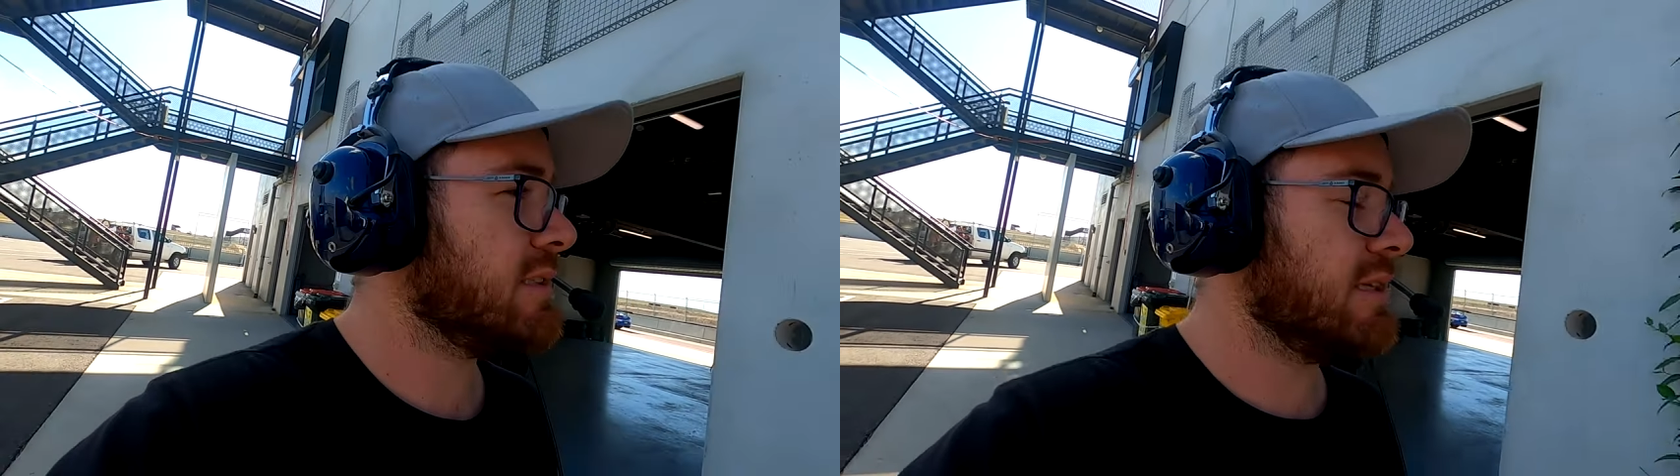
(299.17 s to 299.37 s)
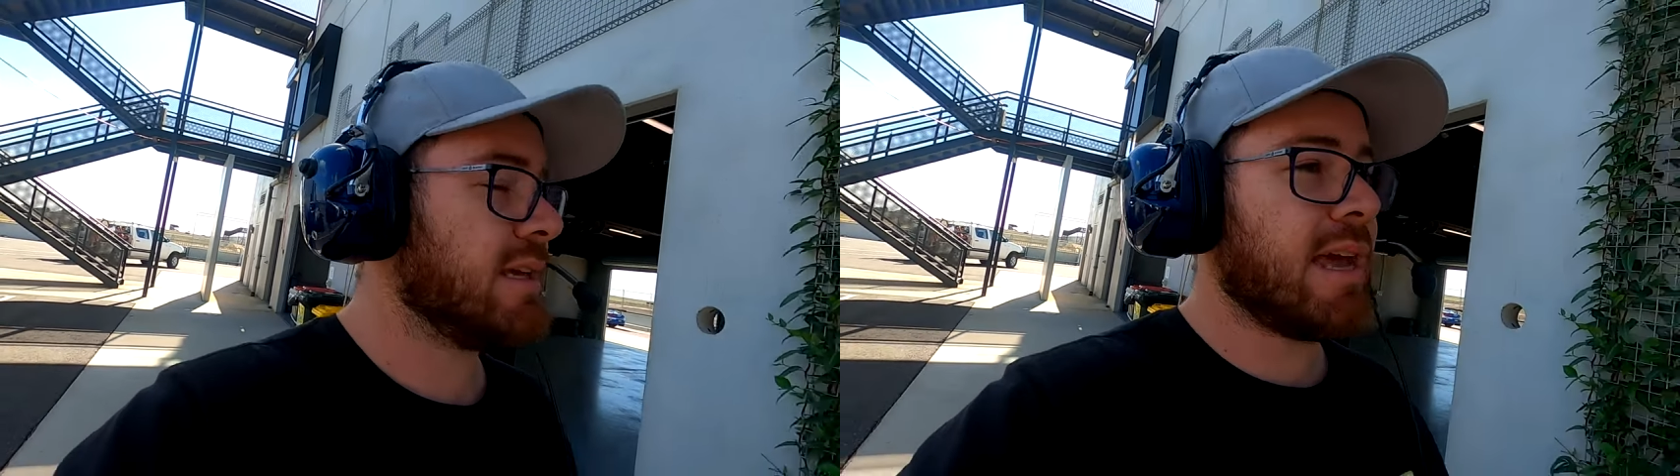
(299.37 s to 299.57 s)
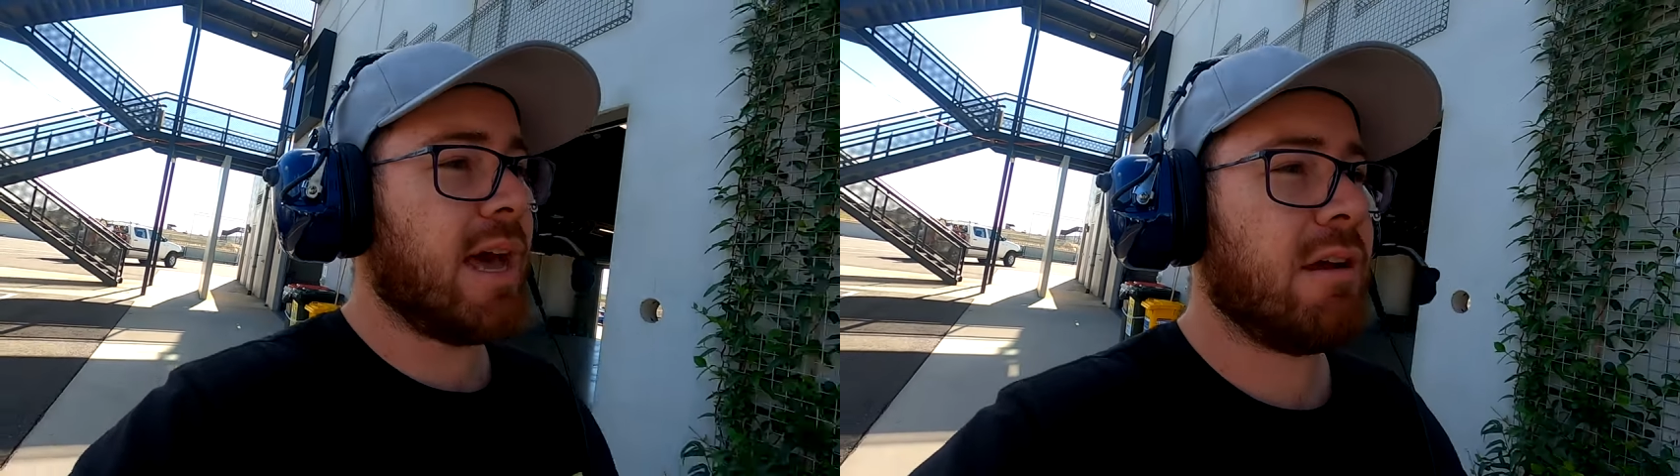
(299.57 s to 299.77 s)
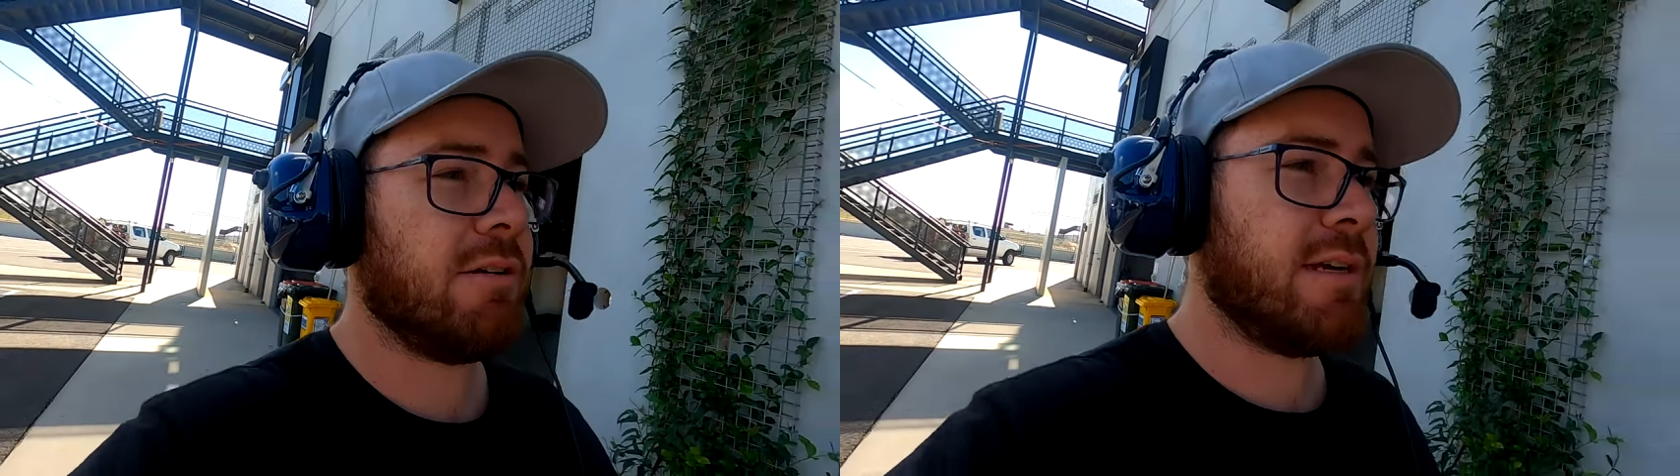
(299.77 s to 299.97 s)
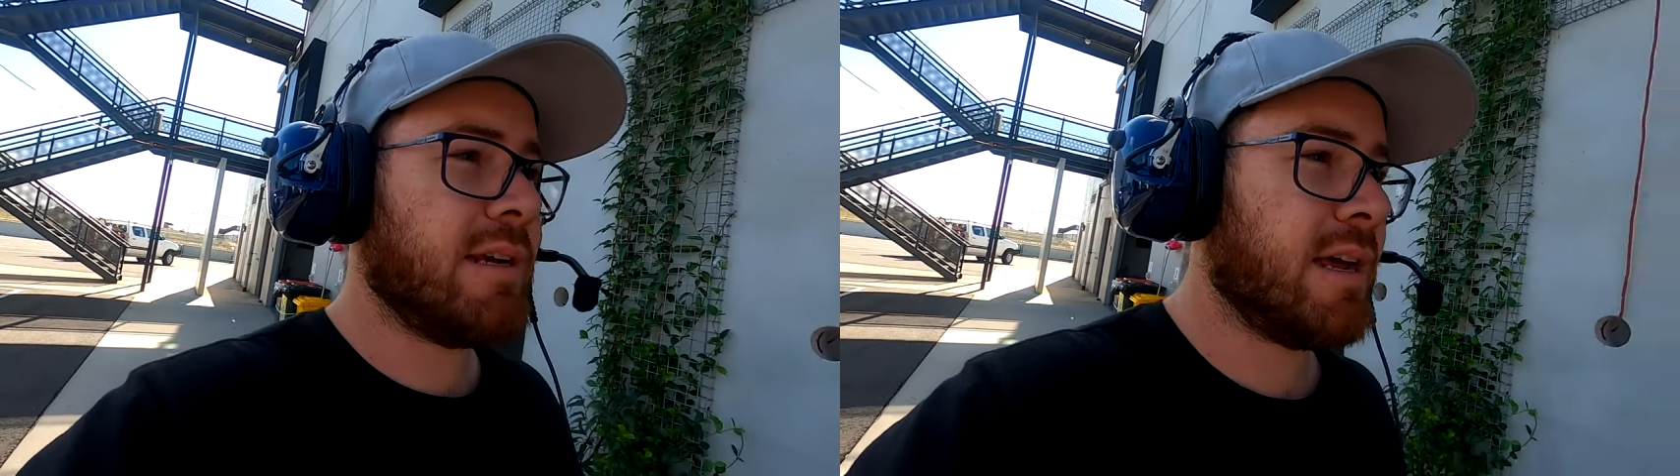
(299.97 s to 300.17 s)
to the car
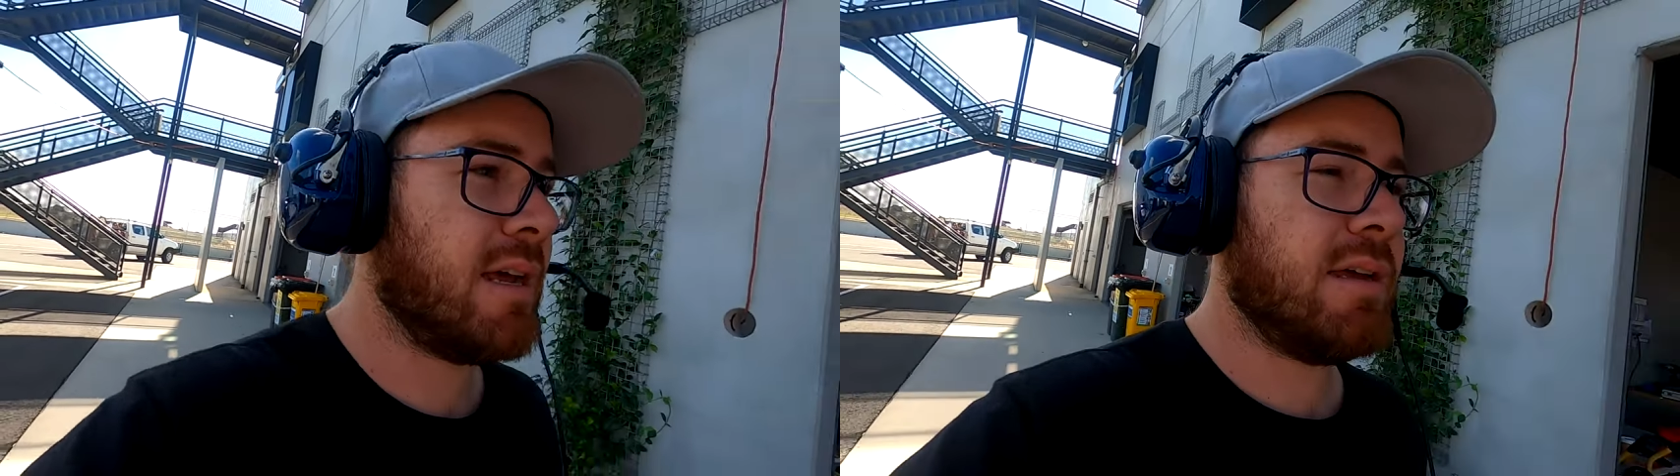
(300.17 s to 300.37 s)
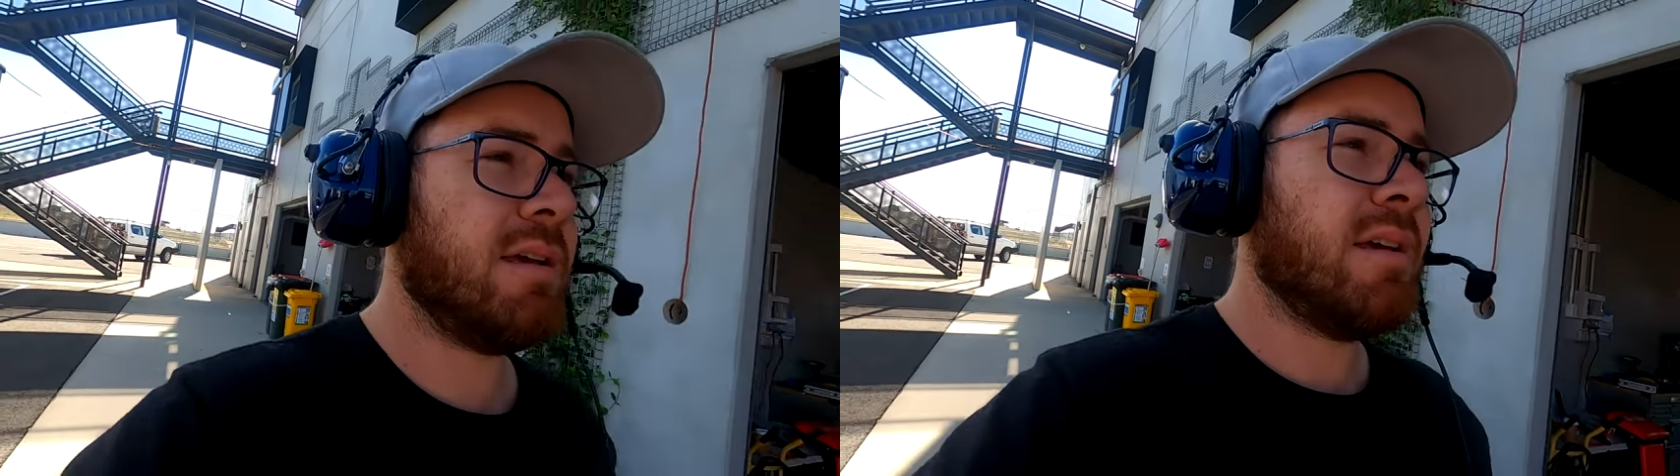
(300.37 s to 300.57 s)
and uh,